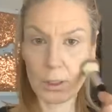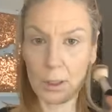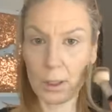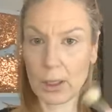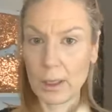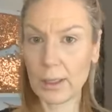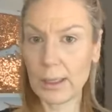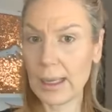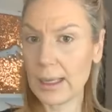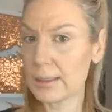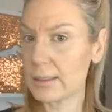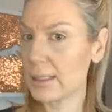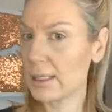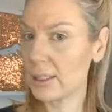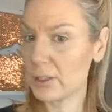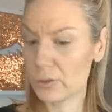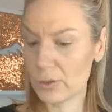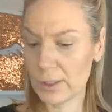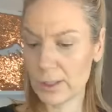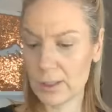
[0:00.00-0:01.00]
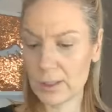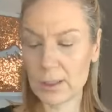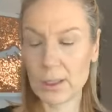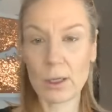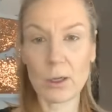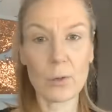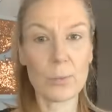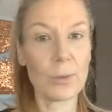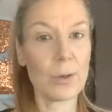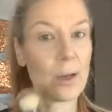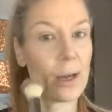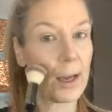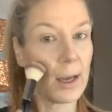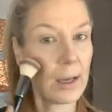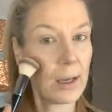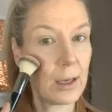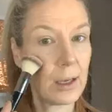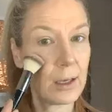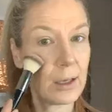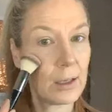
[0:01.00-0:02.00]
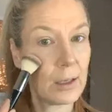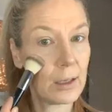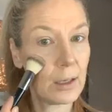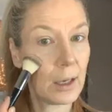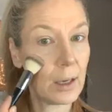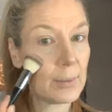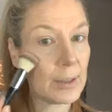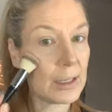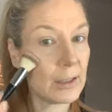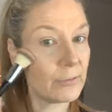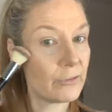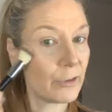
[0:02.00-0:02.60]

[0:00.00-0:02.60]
And that tea tree soap, I mean,